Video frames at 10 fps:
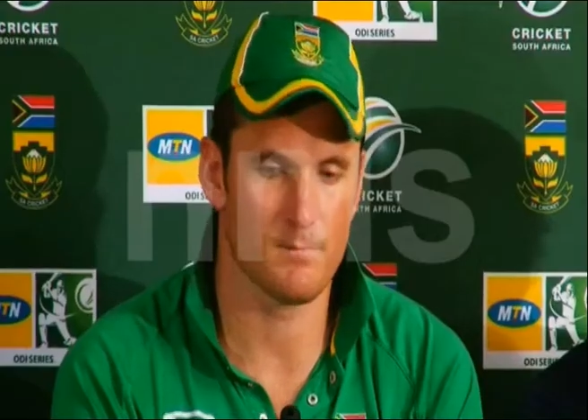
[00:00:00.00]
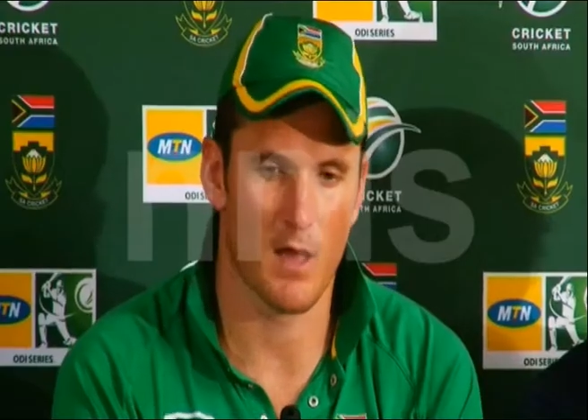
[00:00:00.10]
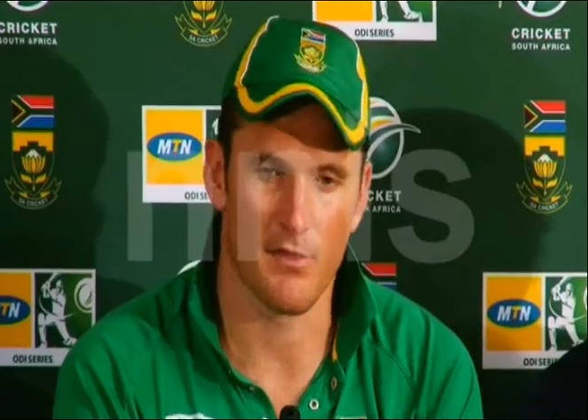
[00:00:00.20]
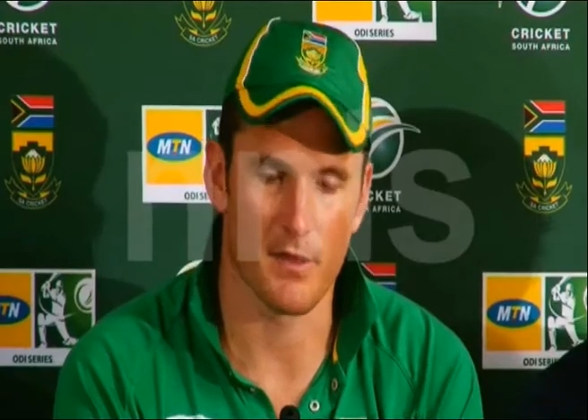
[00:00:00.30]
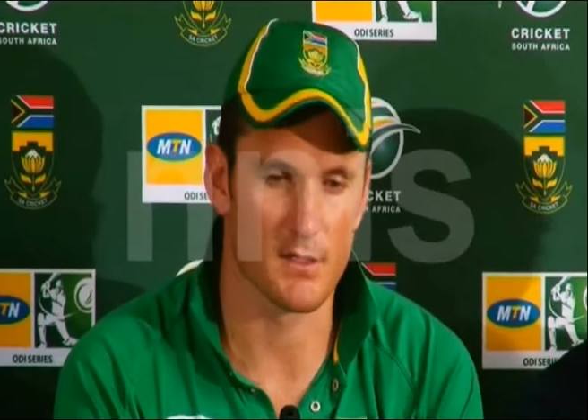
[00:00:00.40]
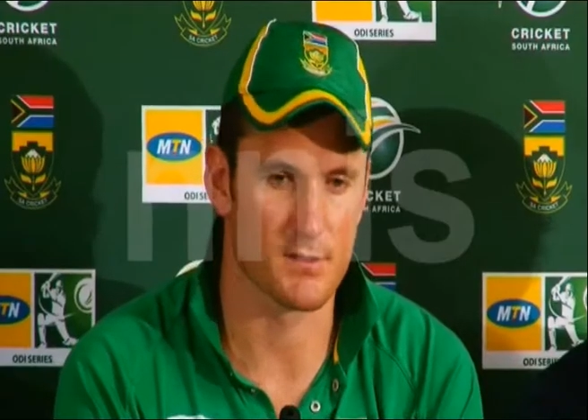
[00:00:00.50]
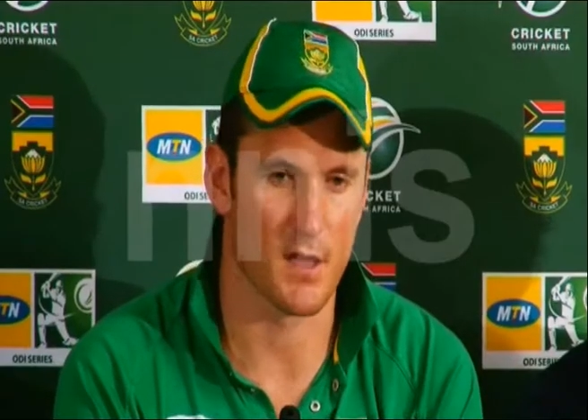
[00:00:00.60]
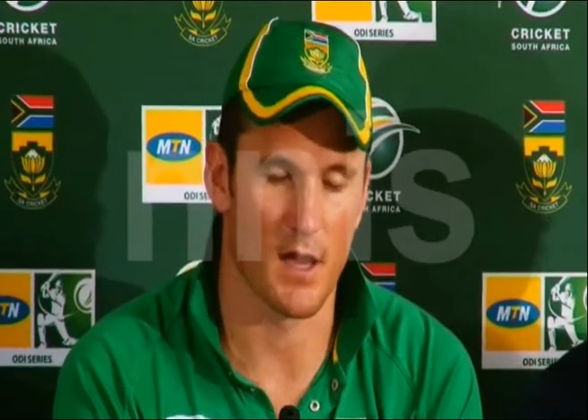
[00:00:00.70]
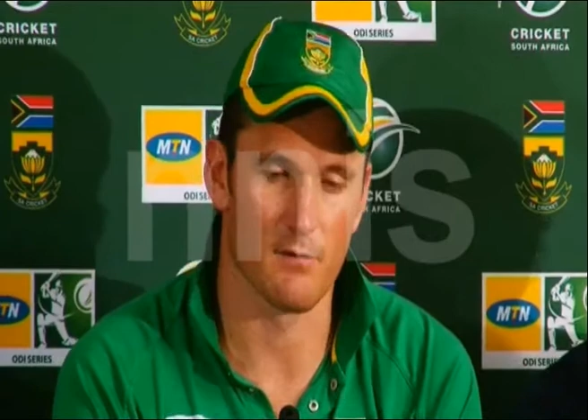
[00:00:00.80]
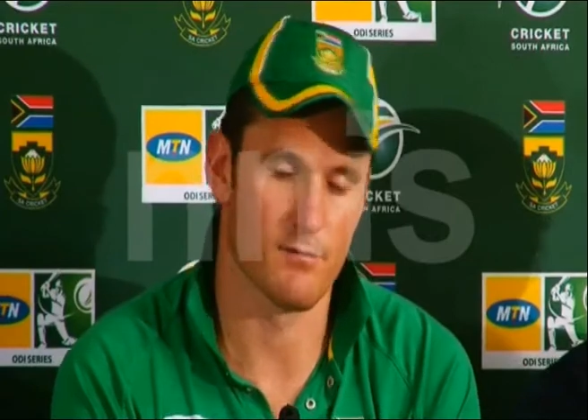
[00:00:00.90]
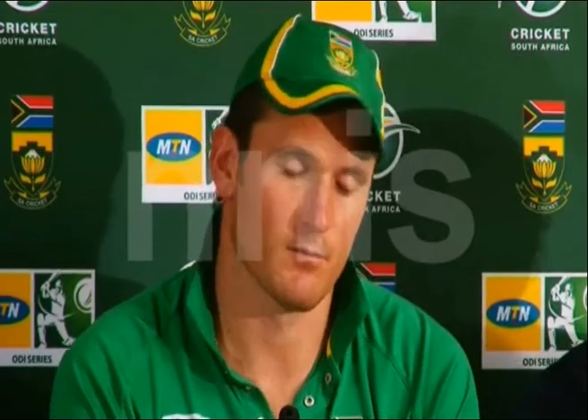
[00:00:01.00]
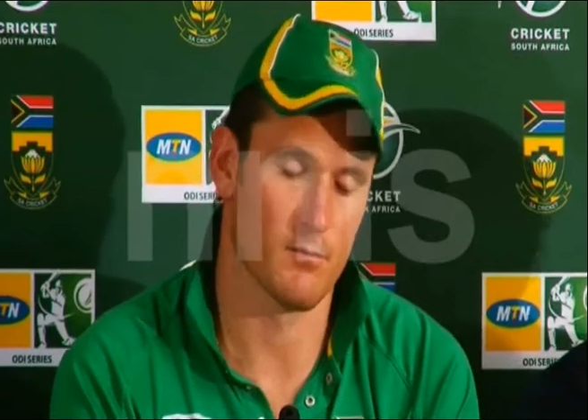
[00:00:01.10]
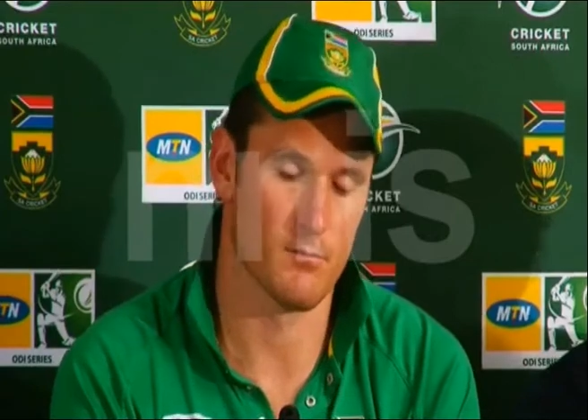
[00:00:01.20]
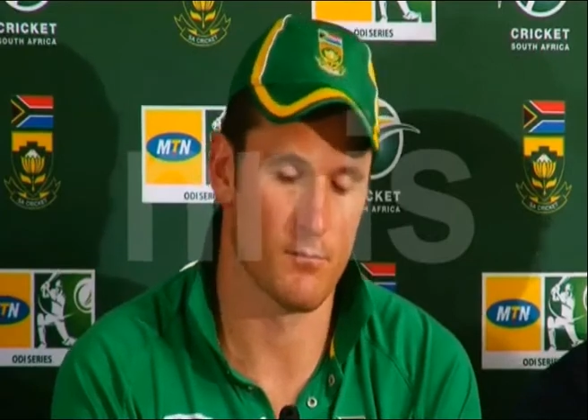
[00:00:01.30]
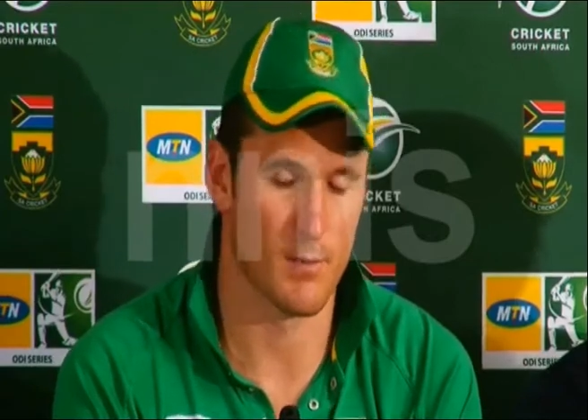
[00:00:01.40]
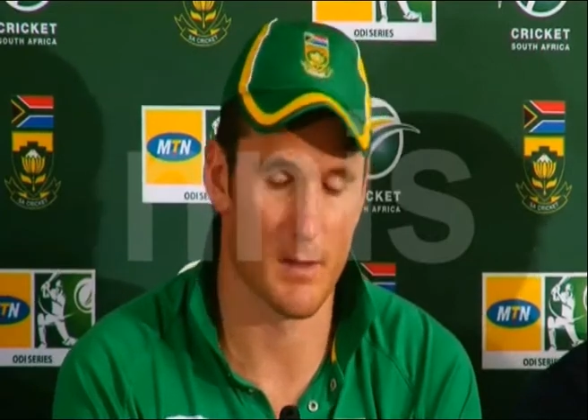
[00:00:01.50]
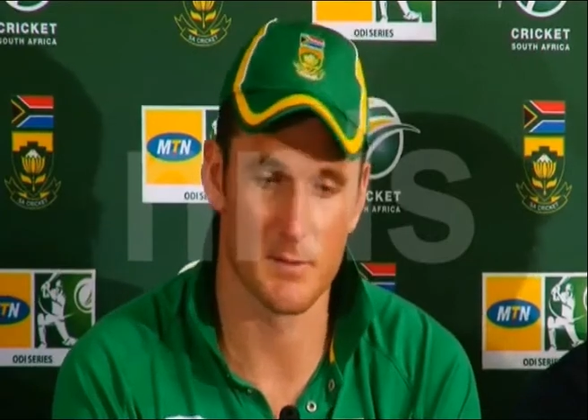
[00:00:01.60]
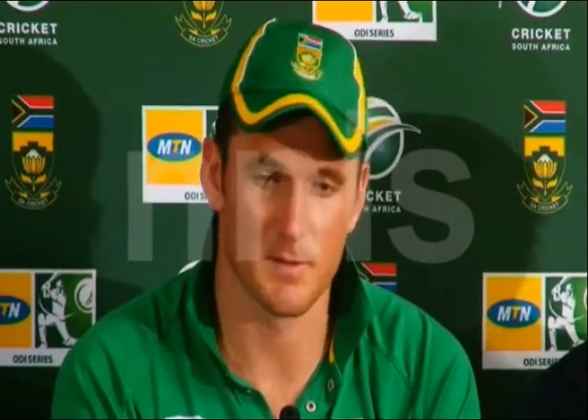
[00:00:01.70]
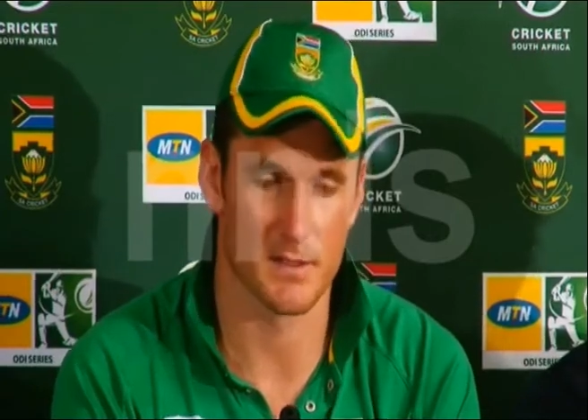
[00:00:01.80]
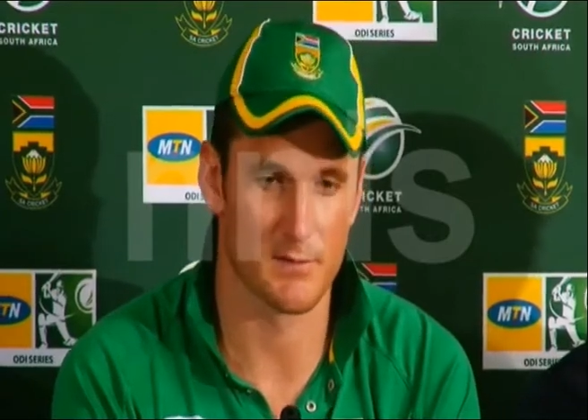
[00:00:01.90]
I think it's uh, from from our
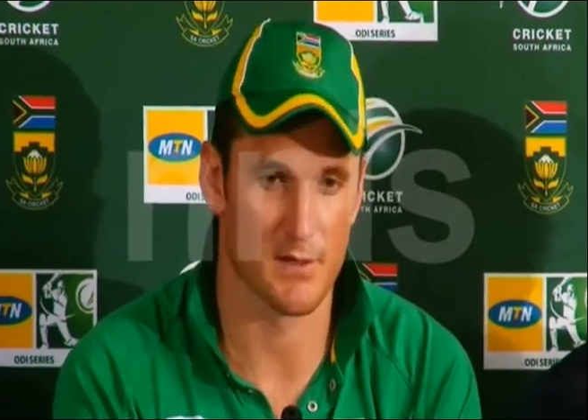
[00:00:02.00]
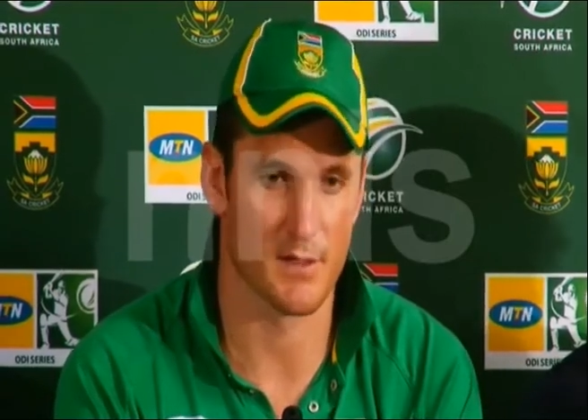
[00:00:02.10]
perspective.